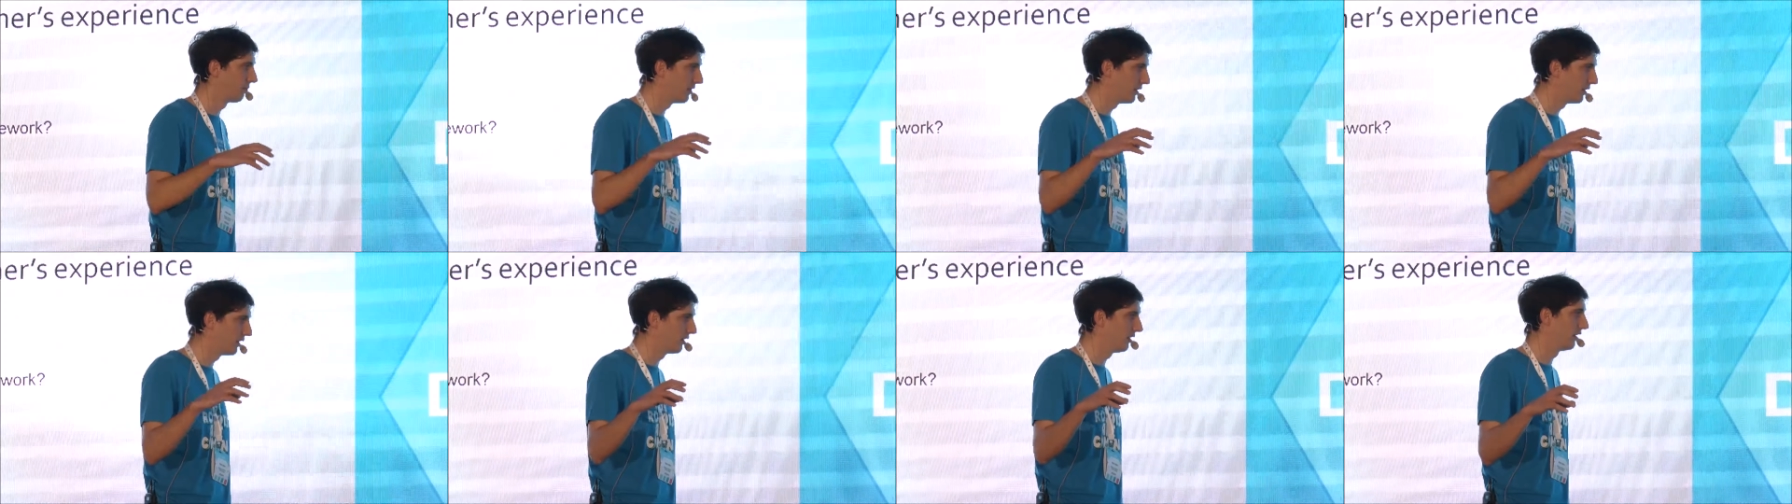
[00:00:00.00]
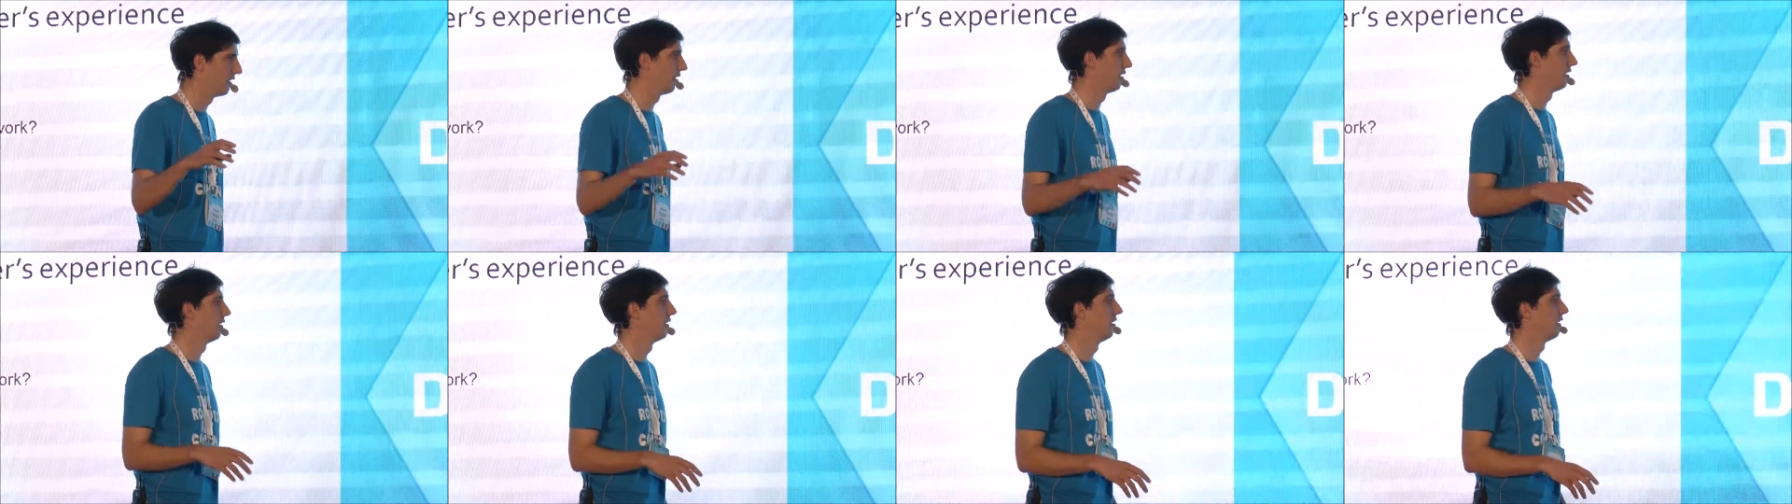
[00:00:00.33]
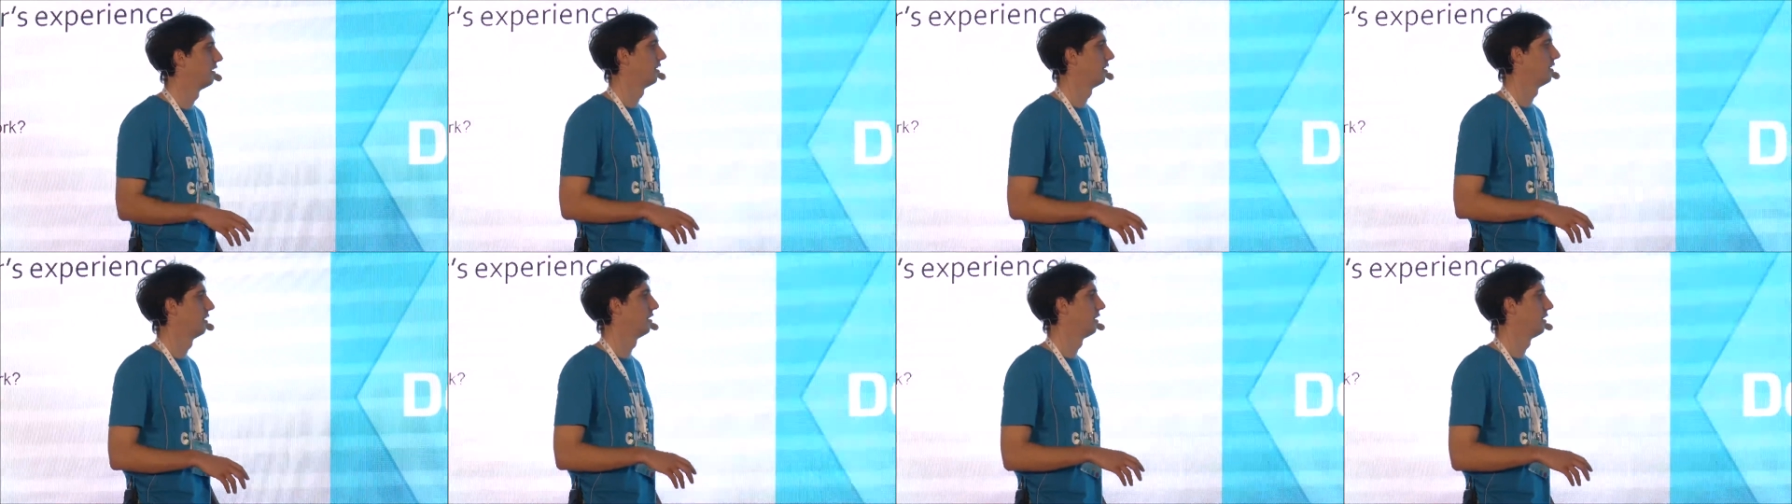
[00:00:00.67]

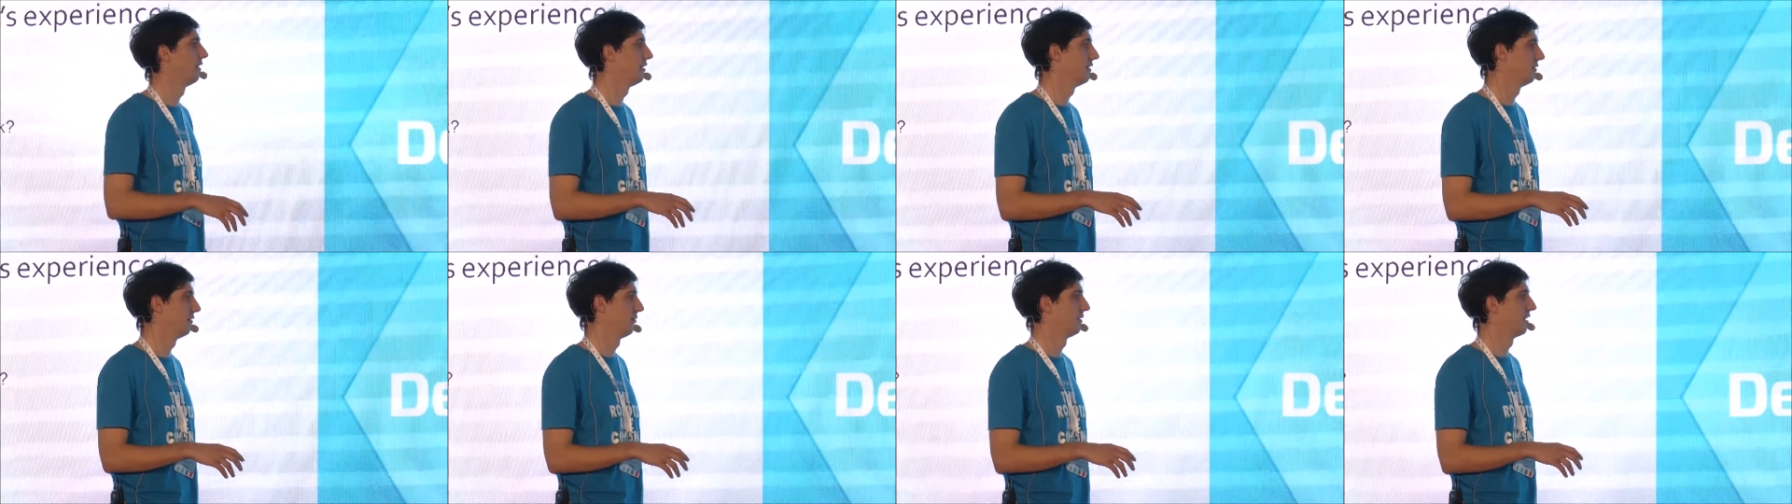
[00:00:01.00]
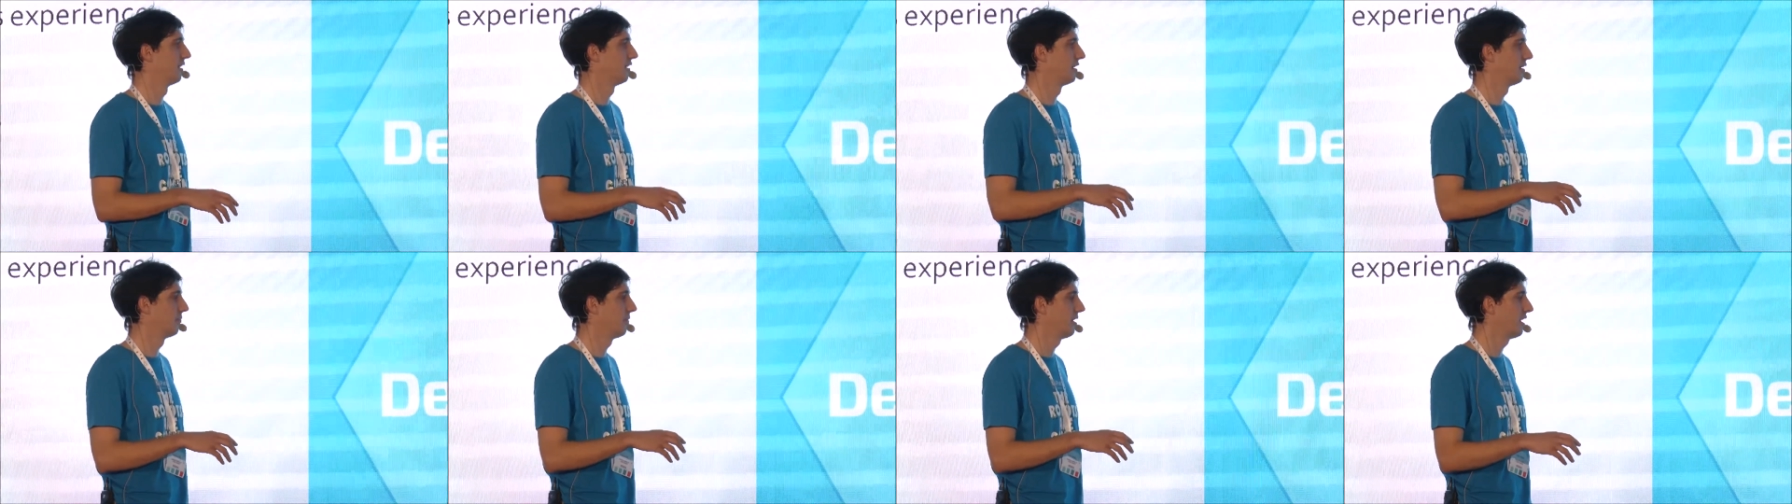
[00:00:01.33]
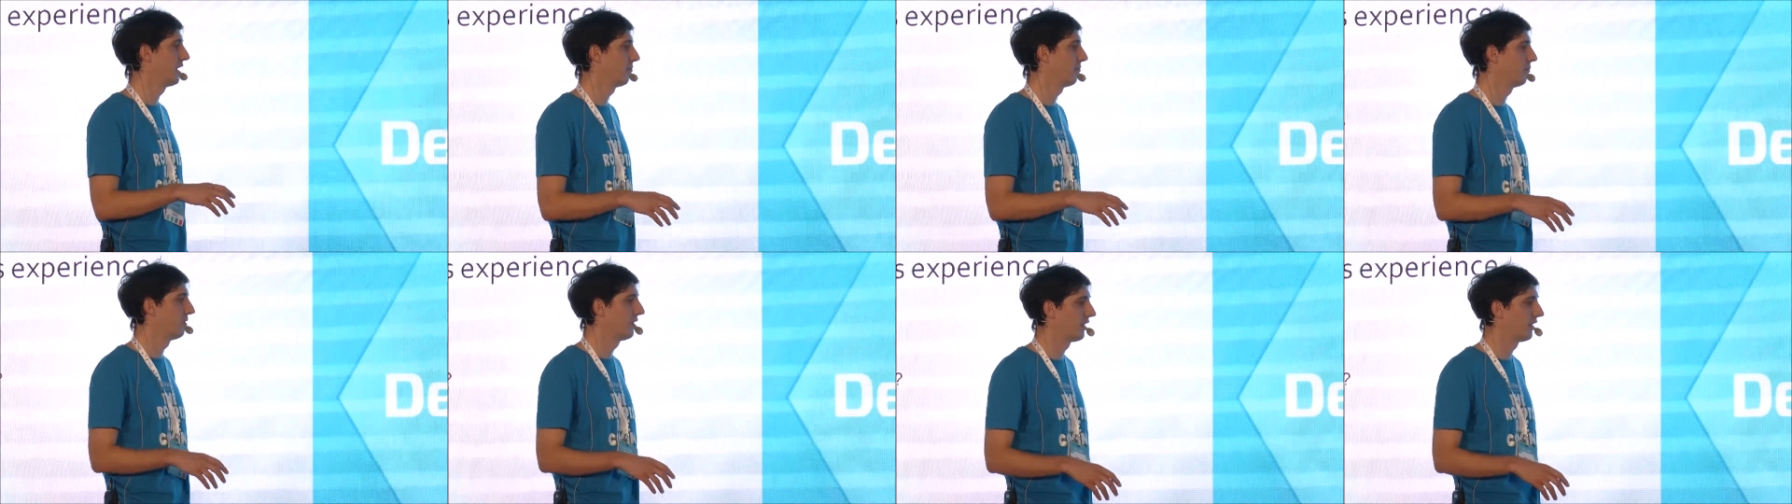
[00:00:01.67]
the main
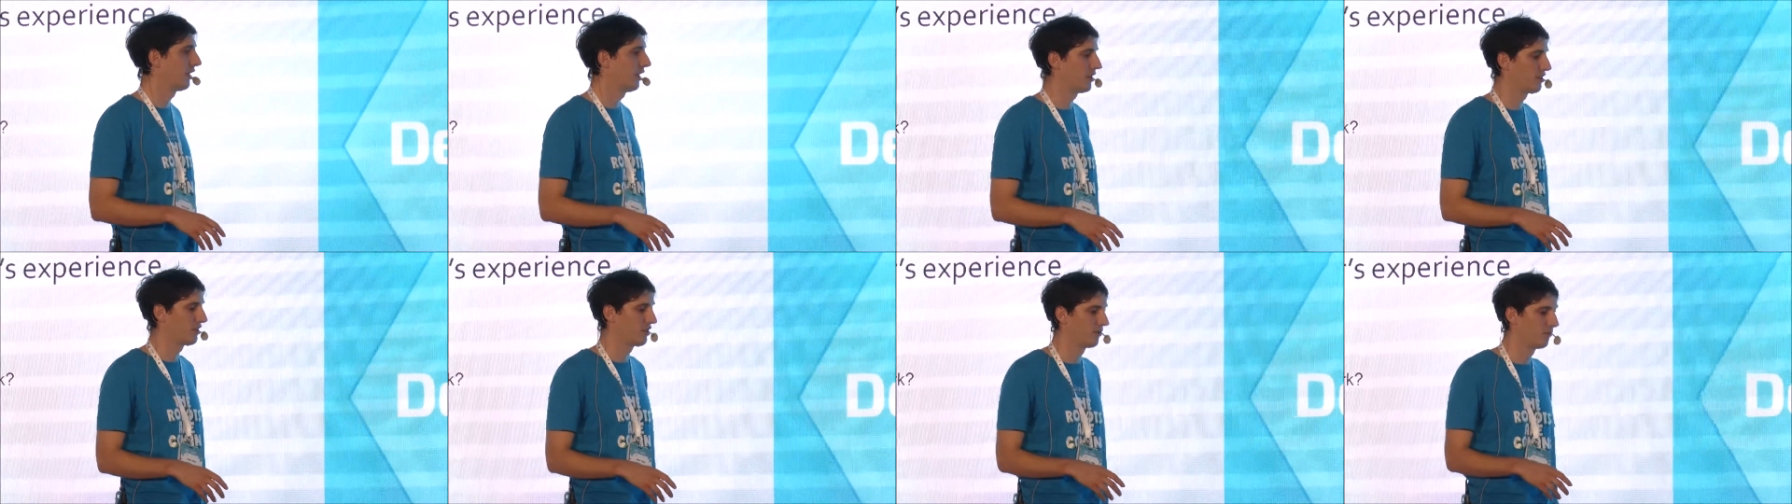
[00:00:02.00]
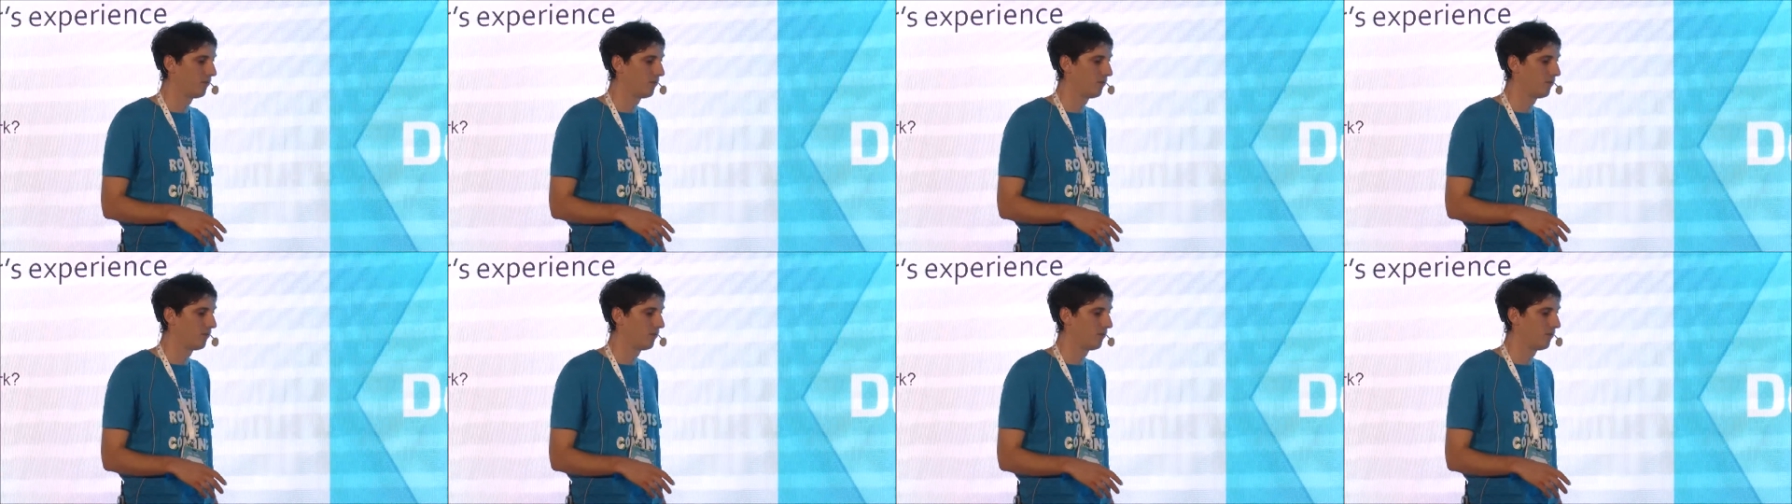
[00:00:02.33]
application.